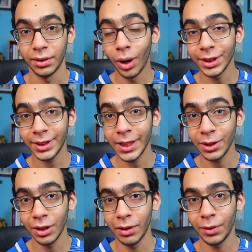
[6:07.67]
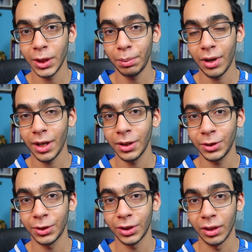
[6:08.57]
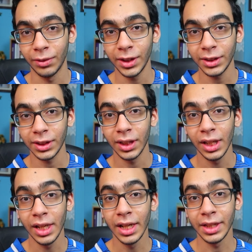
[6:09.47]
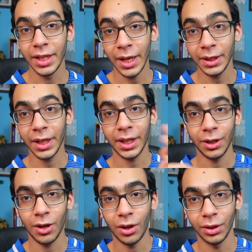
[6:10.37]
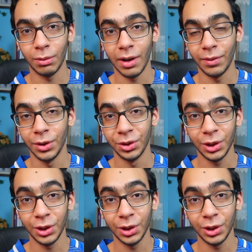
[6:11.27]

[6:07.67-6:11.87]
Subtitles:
Once they deliver the product or service, then they can call it revenue.